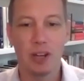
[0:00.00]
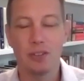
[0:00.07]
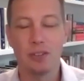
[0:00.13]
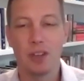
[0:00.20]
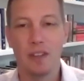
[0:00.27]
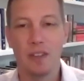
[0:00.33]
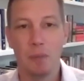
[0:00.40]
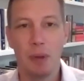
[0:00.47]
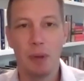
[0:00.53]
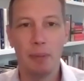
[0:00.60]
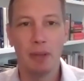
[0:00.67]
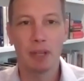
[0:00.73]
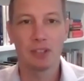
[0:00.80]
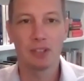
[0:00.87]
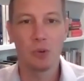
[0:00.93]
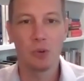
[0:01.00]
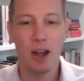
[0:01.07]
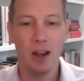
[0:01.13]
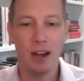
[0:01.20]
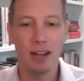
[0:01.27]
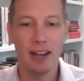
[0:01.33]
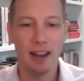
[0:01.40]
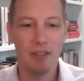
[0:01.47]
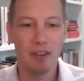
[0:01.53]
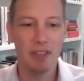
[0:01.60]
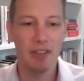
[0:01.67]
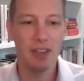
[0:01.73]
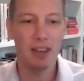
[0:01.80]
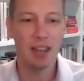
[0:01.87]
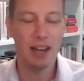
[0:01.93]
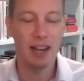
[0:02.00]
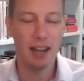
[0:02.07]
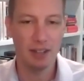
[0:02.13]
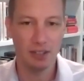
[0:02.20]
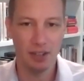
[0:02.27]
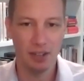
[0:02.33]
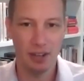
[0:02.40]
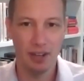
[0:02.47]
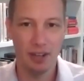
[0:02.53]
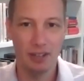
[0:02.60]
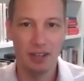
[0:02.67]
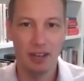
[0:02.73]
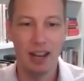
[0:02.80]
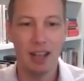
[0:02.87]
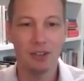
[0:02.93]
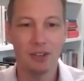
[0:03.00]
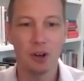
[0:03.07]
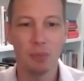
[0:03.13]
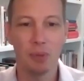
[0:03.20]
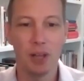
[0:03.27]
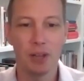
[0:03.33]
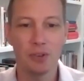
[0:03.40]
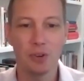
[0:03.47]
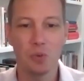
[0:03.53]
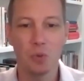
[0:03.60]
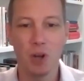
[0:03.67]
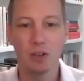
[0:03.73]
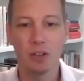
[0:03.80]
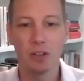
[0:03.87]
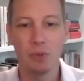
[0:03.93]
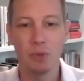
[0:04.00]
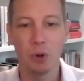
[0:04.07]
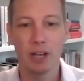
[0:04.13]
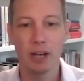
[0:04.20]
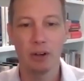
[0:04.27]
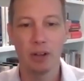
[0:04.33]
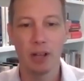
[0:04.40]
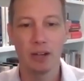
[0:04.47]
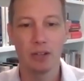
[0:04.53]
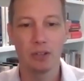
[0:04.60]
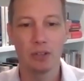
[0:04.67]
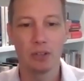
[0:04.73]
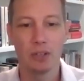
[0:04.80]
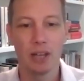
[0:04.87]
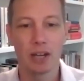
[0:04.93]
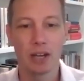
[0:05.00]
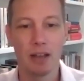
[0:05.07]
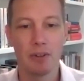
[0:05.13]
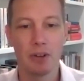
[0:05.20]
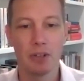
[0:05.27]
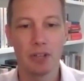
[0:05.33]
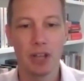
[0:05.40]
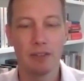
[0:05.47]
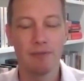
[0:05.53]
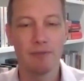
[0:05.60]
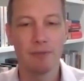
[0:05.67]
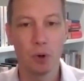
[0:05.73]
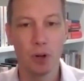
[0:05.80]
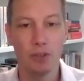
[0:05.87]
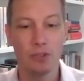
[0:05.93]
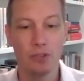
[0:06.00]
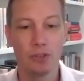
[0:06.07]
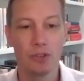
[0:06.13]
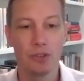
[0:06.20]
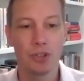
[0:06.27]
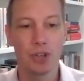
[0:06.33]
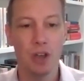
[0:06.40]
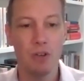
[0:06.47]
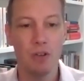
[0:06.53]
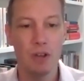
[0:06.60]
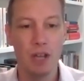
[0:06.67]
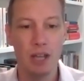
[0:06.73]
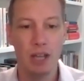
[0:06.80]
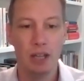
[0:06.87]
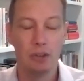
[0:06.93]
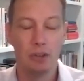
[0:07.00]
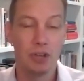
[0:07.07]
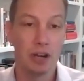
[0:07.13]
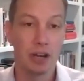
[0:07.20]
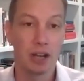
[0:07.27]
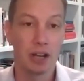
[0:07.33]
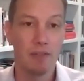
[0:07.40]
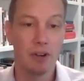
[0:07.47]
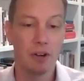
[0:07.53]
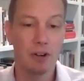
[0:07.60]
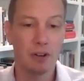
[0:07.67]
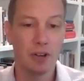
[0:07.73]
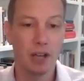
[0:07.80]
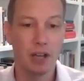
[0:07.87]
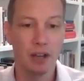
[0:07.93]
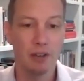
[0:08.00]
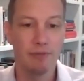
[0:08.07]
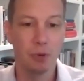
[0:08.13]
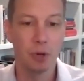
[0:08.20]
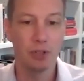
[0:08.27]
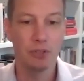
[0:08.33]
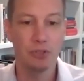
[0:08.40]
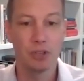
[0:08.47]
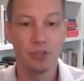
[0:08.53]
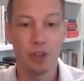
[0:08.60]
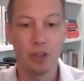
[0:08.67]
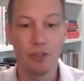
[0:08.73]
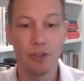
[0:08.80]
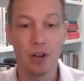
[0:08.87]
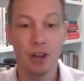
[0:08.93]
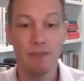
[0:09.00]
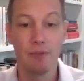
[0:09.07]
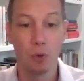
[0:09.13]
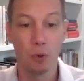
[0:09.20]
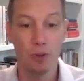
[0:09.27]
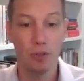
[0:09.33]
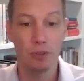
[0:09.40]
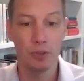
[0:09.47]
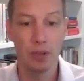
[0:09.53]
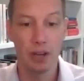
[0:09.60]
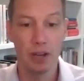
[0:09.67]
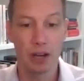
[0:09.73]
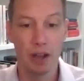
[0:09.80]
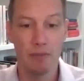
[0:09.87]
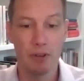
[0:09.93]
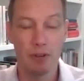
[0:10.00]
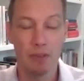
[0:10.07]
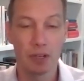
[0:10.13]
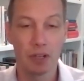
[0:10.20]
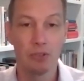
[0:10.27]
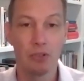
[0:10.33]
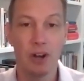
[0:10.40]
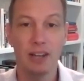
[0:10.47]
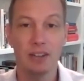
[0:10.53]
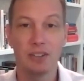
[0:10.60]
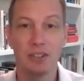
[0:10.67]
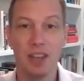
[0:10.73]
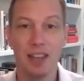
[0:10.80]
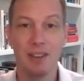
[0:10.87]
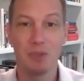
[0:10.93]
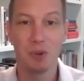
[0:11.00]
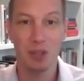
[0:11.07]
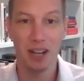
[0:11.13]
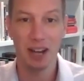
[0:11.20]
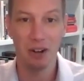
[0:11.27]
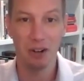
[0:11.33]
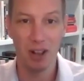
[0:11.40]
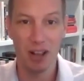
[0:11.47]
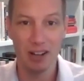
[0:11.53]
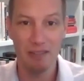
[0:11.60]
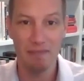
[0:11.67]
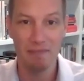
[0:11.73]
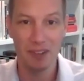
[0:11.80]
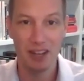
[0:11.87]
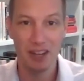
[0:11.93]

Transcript: us on The Public Square and Everything In It. Today, it's our pleasure to welcome North Carolina's Lieutenant Governor Dan Forrest to the show. Lieutenant Governor Forrest is the 34th Lieutenant Governor of the great state of North Carolina,